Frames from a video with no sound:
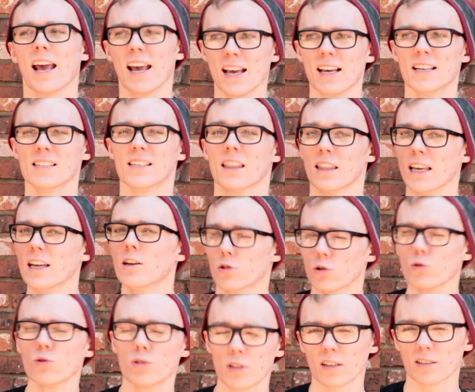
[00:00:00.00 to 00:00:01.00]
is the
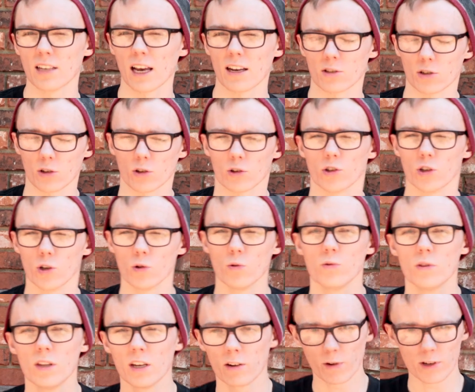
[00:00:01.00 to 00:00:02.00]
true successor to
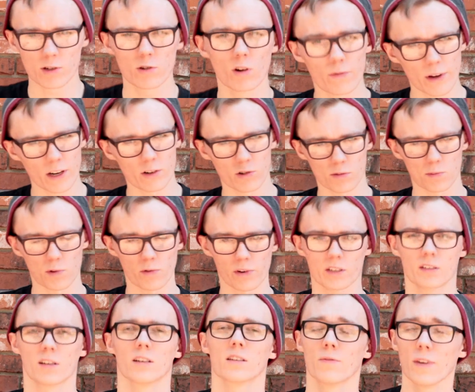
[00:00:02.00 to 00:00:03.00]
the original Avengers
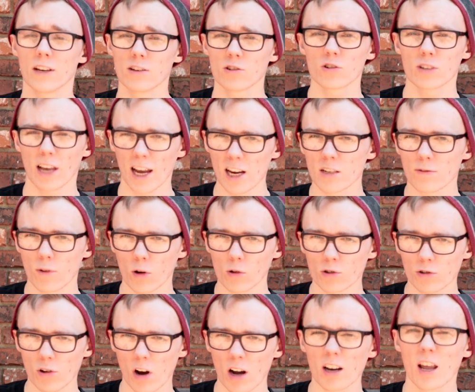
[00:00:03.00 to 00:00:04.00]
movies. Avengers Age of
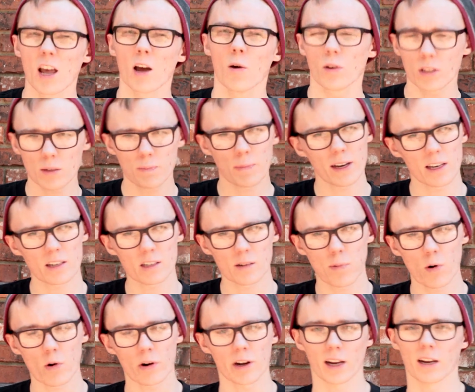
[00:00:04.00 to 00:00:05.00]
Ultron was a bit
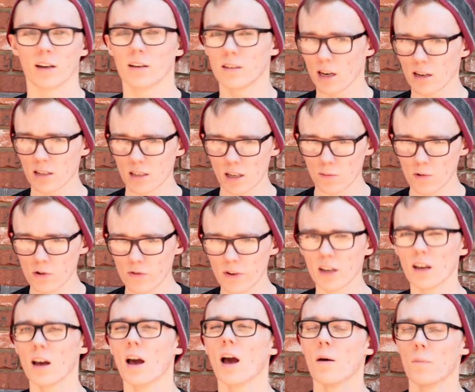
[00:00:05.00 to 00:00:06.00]
disappointing. Decent
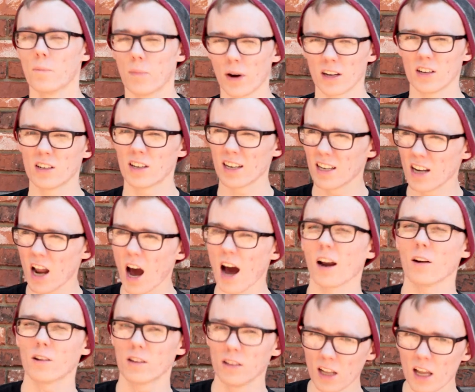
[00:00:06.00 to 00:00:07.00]
movie, but did
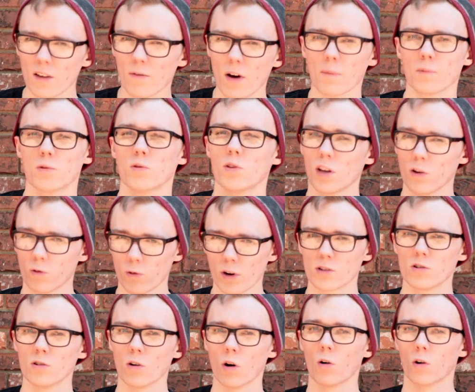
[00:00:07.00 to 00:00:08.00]
not live up to the
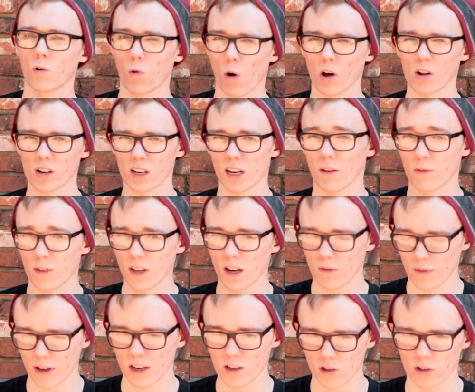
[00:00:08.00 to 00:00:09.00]
original quality of the
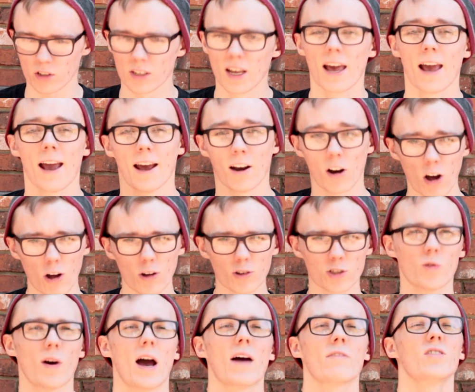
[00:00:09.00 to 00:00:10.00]
Avengers. And
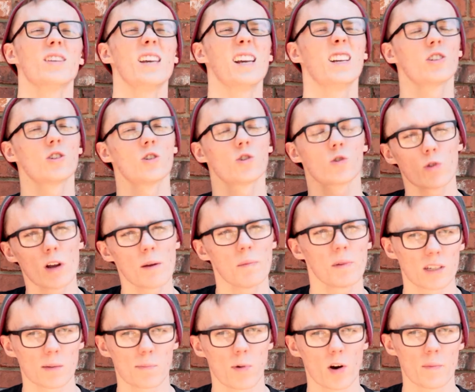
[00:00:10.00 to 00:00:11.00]
also, after the extreme
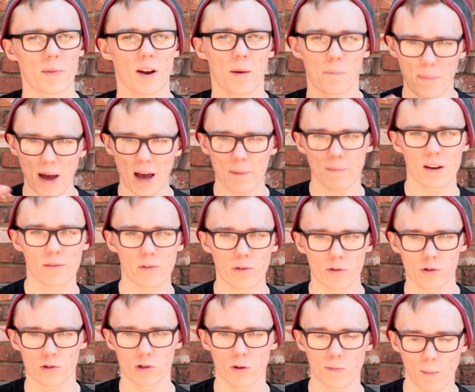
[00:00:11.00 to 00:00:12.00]
disappointment of Batman
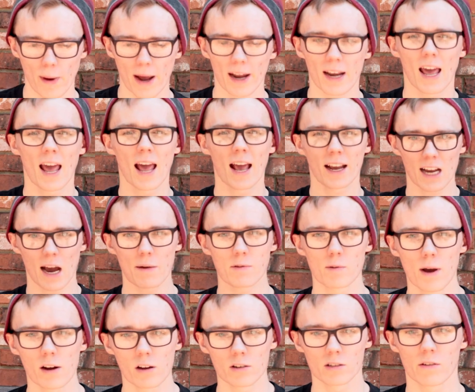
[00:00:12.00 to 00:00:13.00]
vs. Superman,
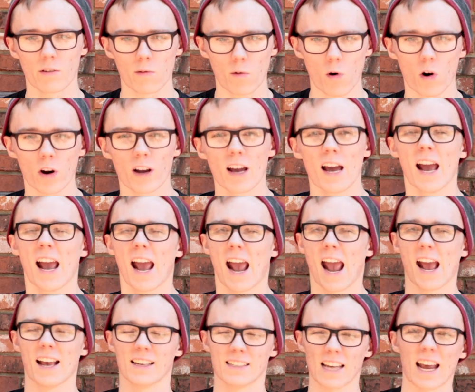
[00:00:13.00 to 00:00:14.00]
Captain America Civil War
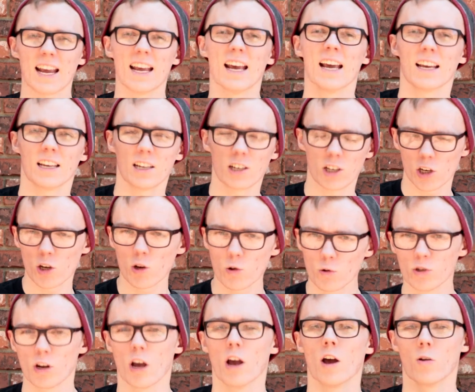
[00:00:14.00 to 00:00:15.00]
is a
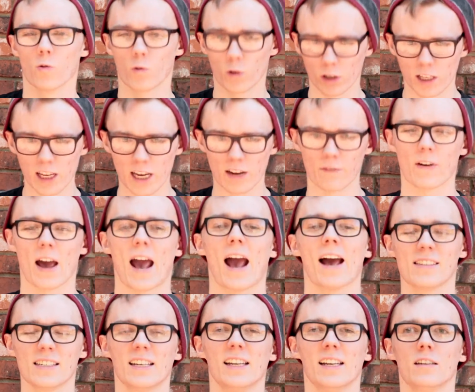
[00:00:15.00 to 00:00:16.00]
huge relief,
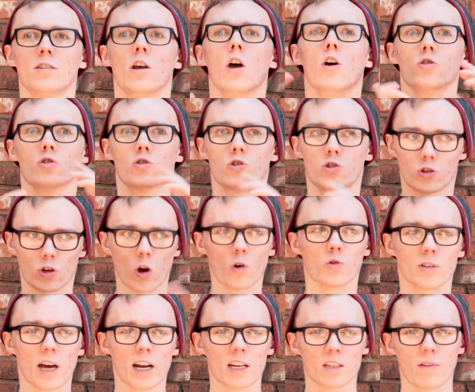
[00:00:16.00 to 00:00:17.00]
as it is
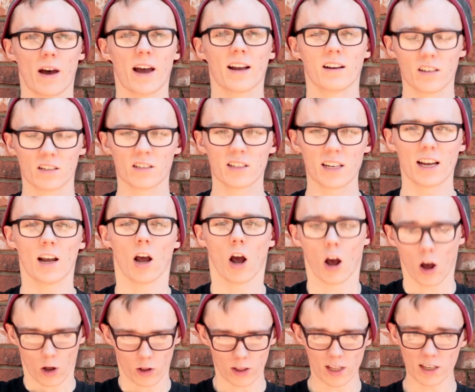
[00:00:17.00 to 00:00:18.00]
so satisfying to see
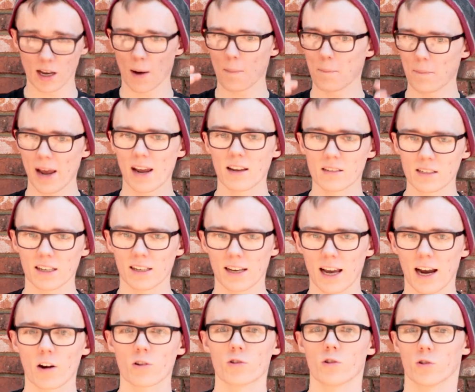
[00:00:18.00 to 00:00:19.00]
these amazing
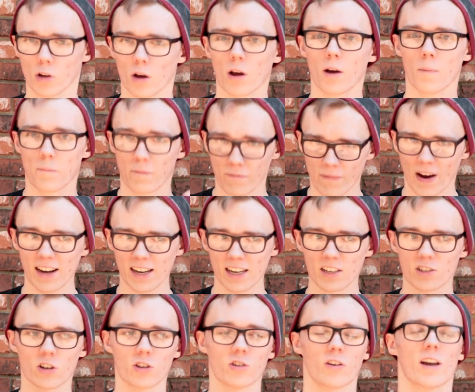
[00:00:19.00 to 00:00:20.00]
characters fight
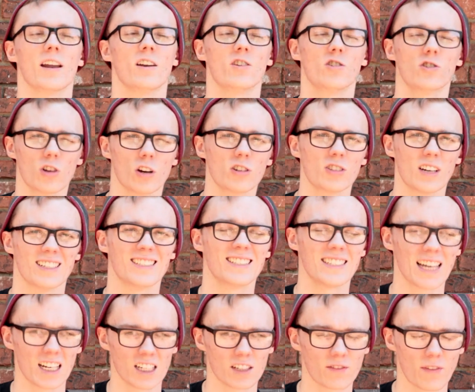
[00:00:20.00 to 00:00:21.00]
each other in such a
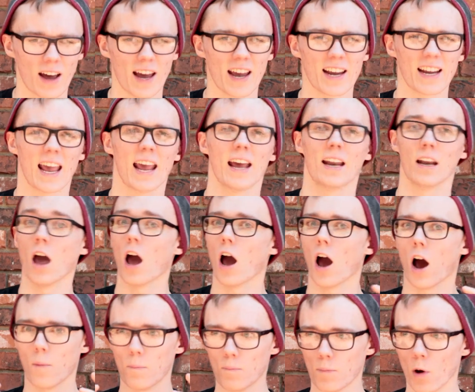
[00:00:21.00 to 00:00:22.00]
satisfying and
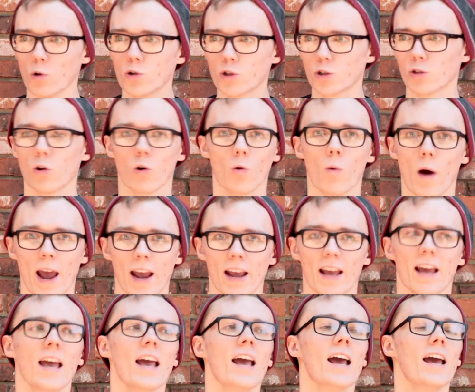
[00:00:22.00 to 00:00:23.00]
emotional way.
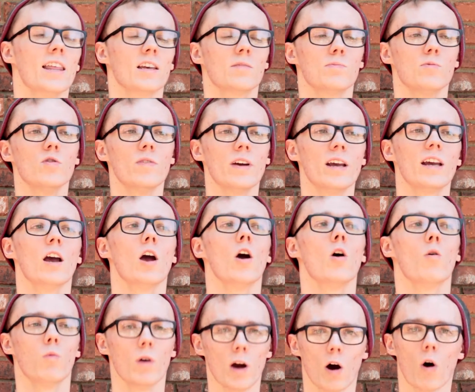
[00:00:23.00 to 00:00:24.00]
This movie
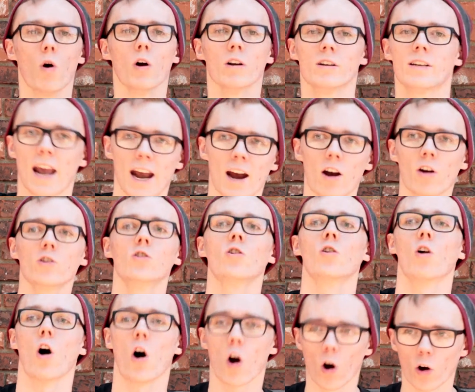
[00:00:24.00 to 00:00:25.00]
will tear
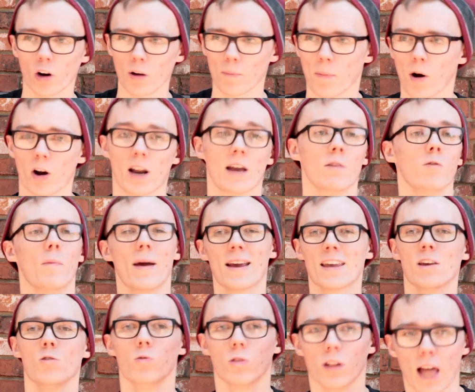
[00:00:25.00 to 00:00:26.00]
your heart apart. It will
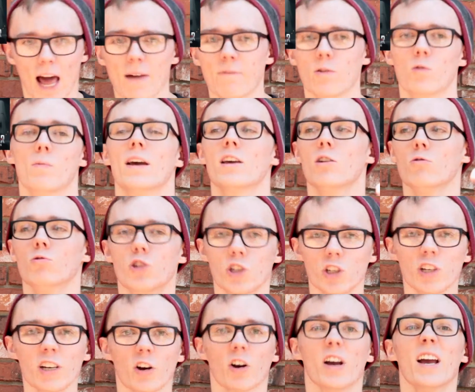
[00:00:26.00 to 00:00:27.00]
make you laugh. It will make you
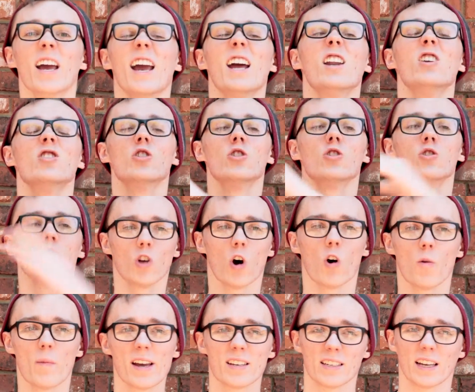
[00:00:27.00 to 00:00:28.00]
cheer. It is
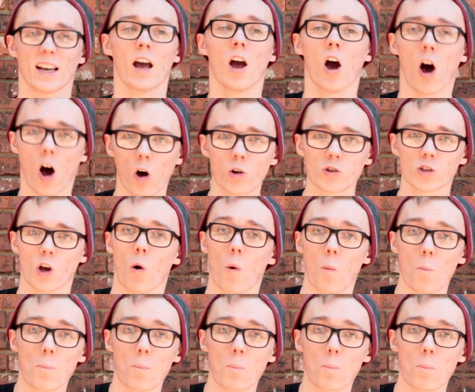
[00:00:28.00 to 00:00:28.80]
so amazing. Also,